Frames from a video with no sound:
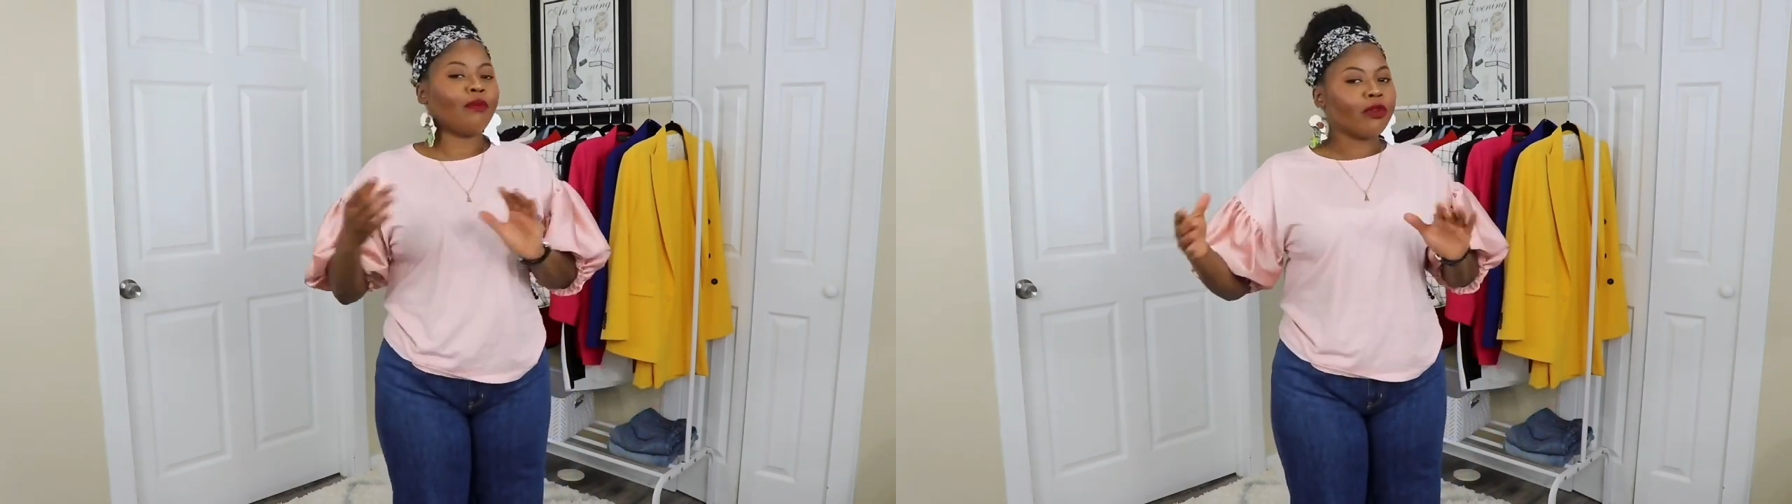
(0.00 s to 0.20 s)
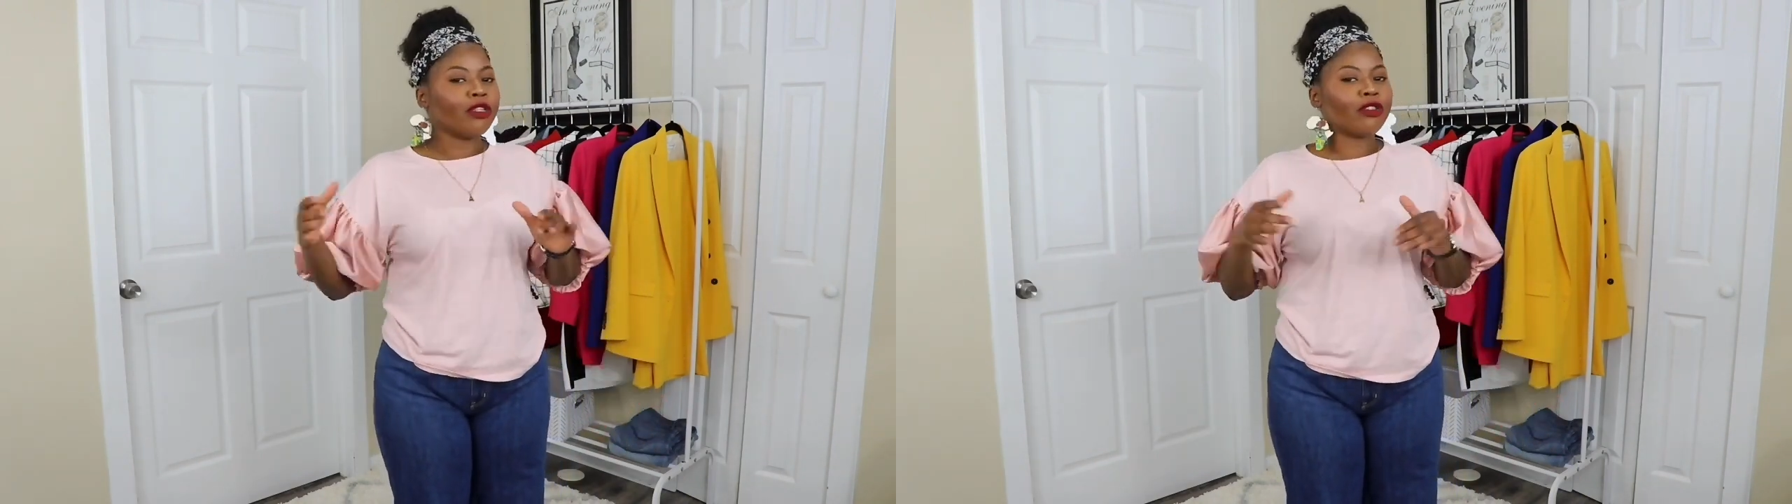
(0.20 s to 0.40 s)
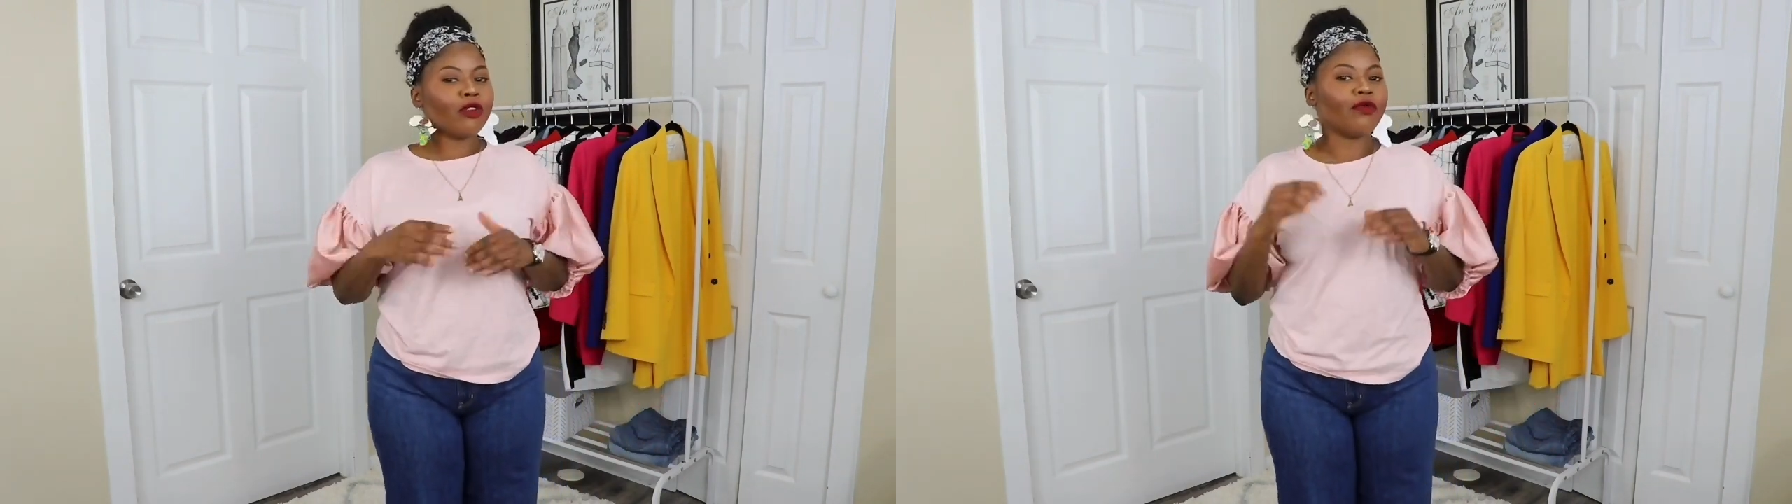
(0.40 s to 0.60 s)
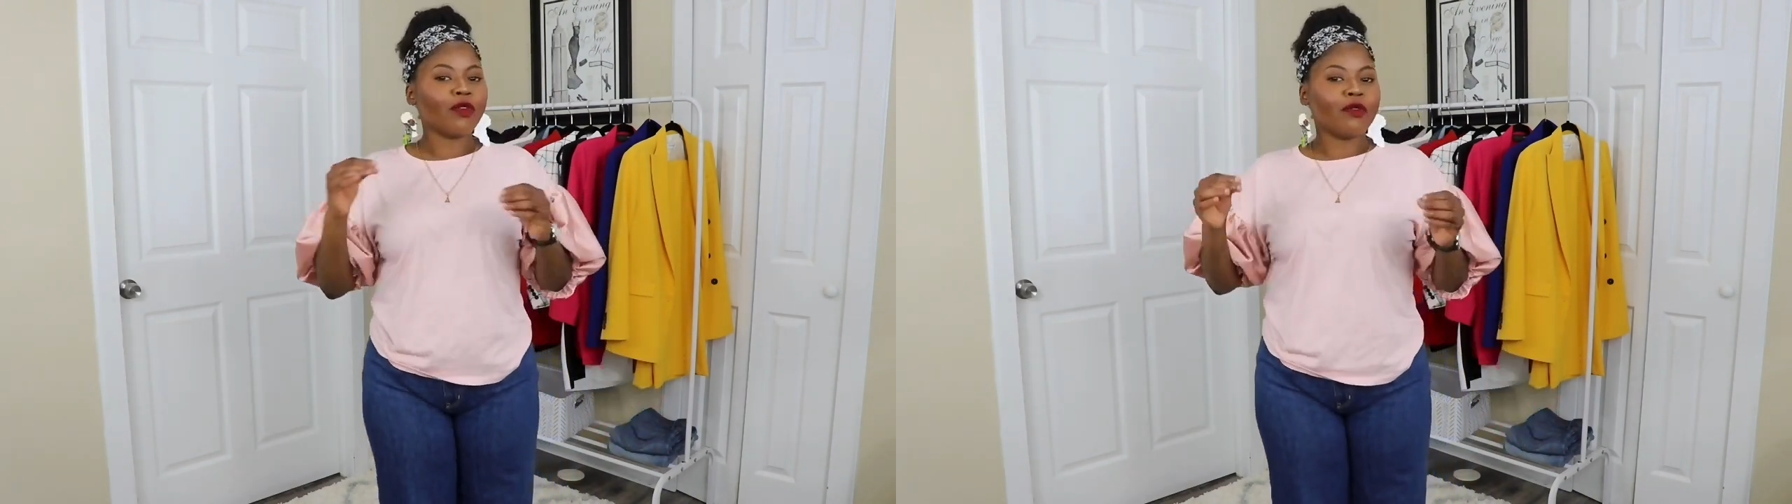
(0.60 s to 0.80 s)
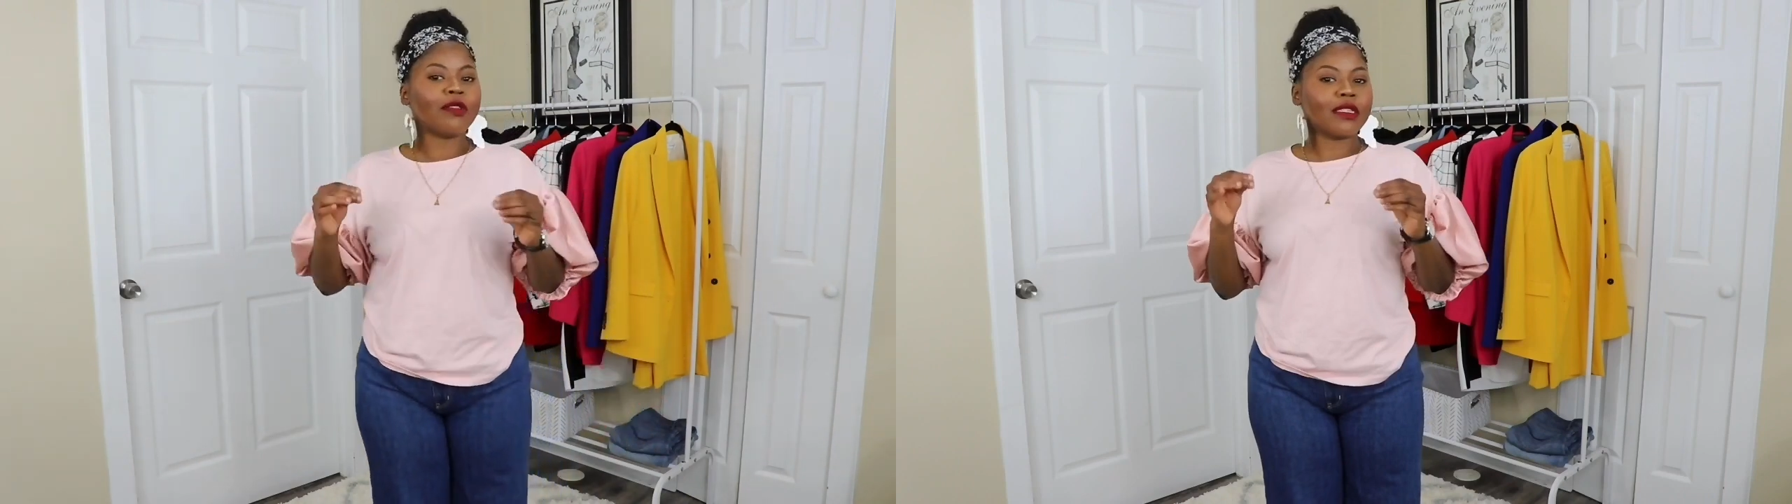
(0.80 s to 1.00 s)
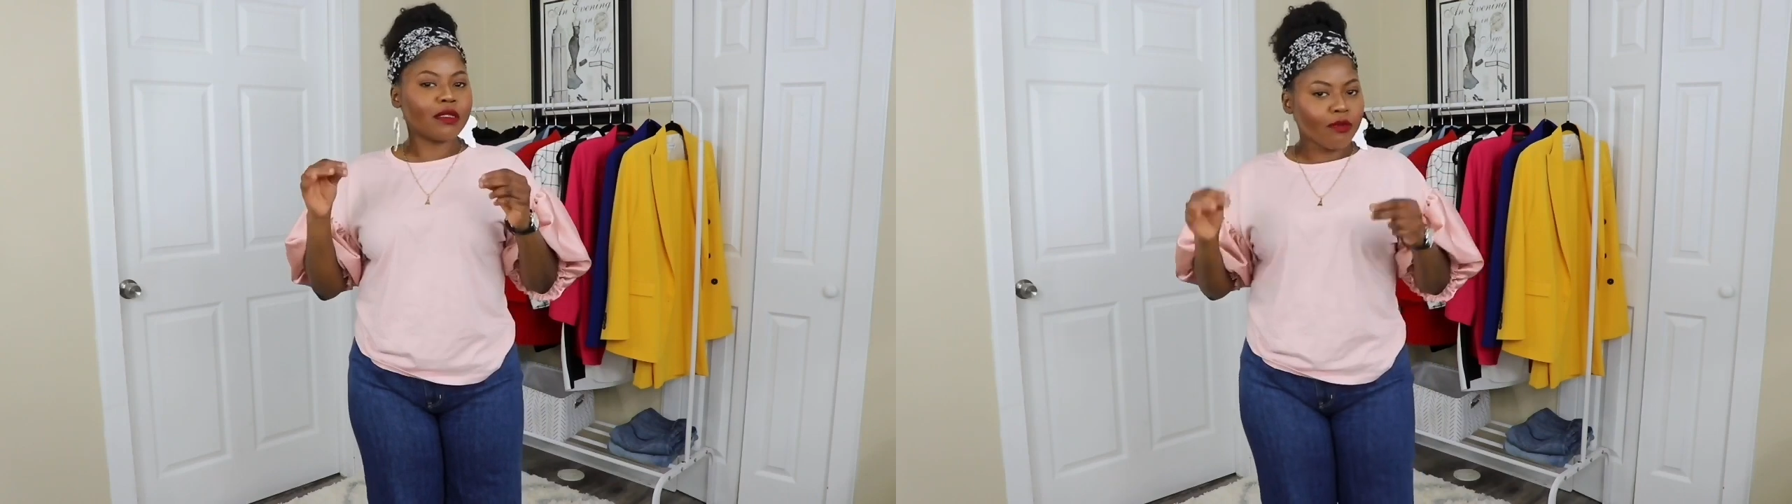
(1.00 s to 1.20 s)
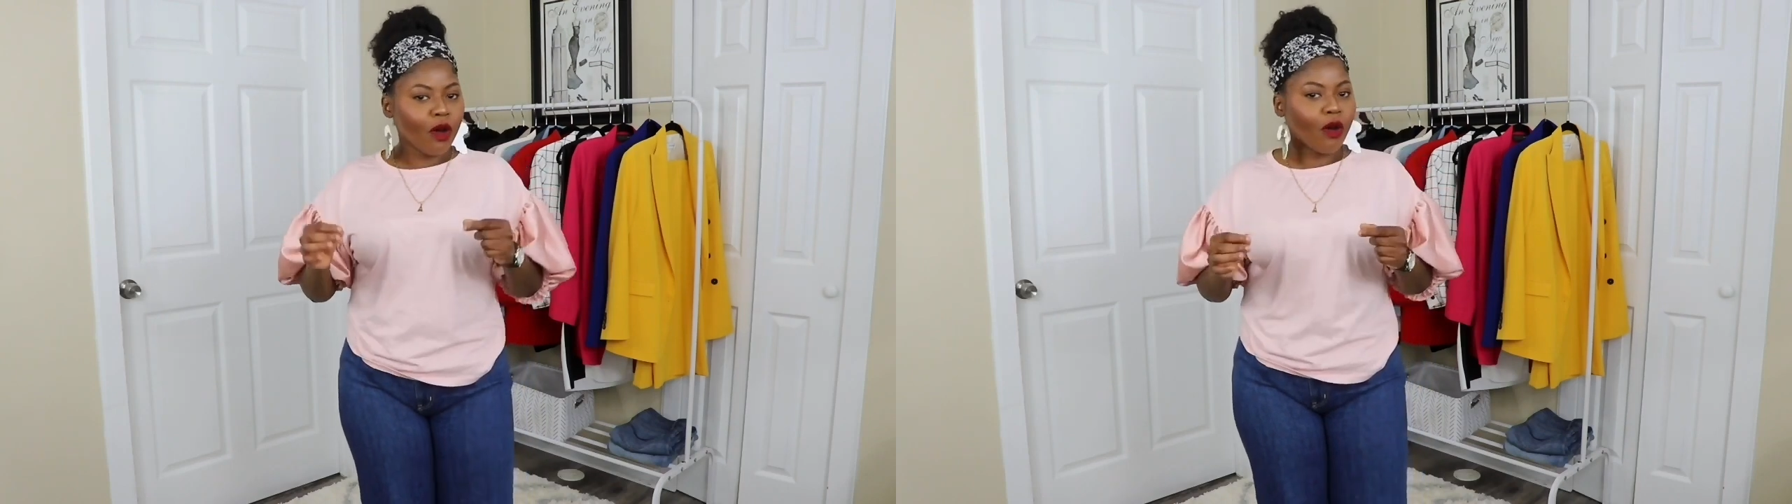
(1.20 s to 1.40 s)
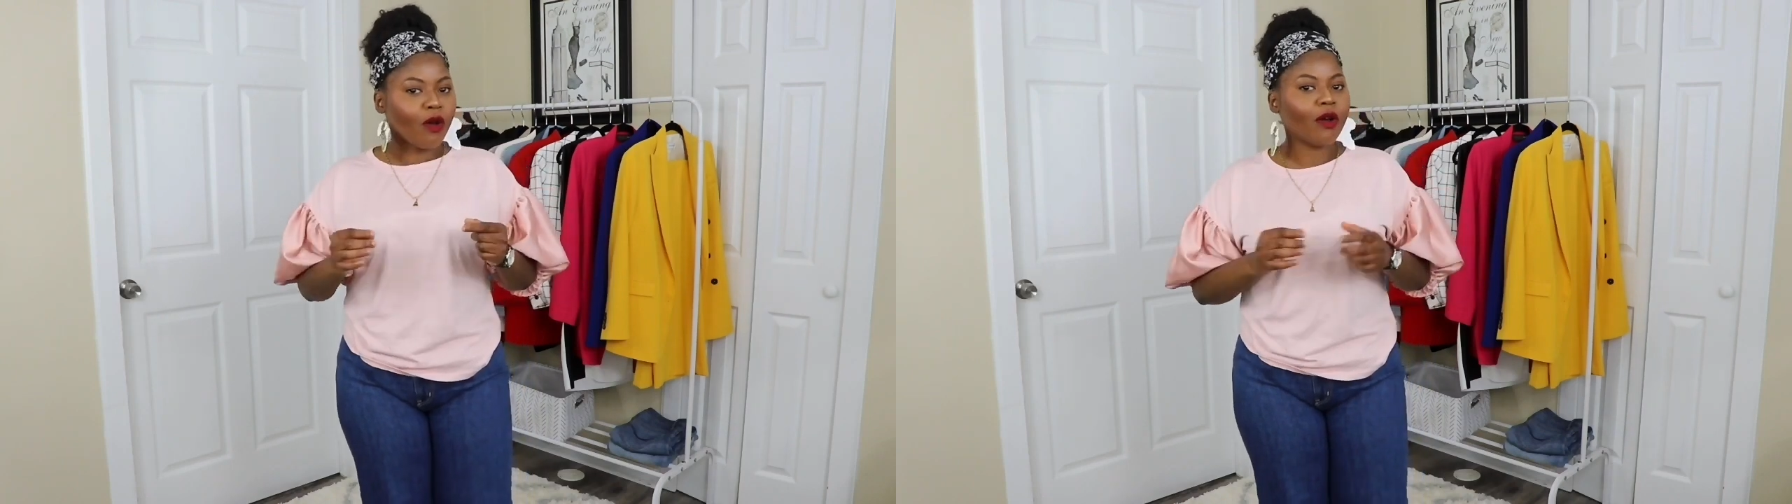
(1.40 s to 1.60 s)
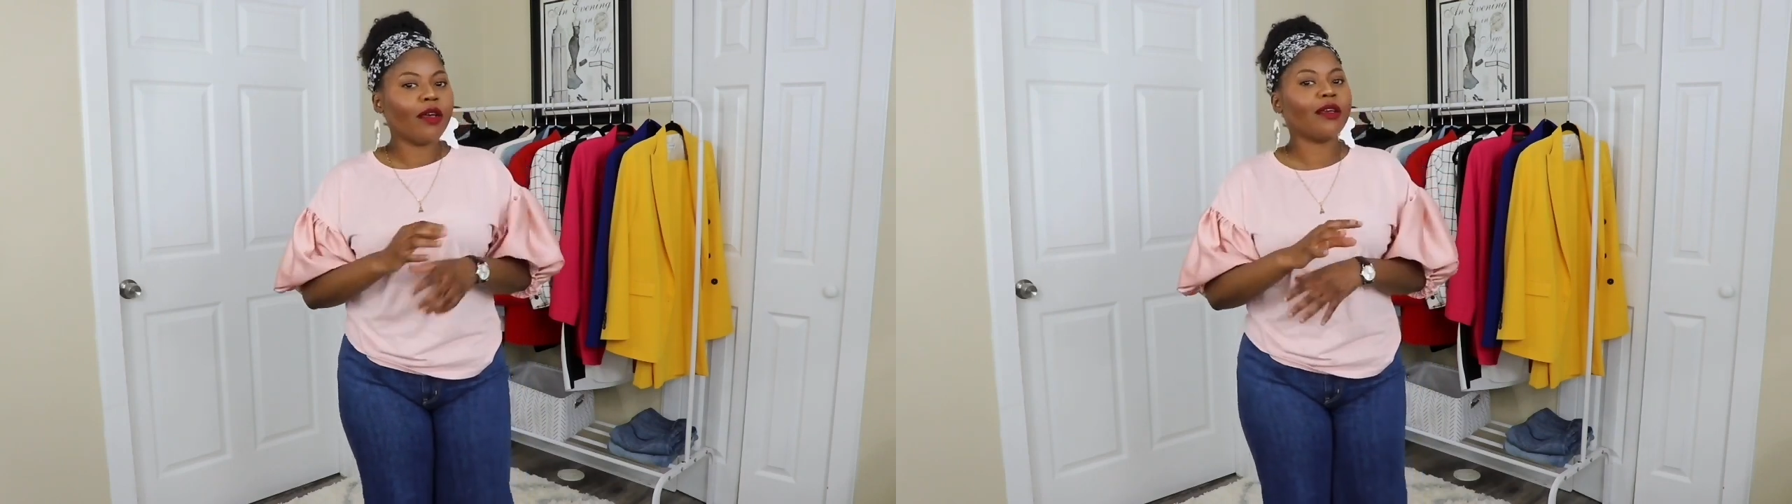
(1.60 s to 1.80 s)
pretty sure if it was a small,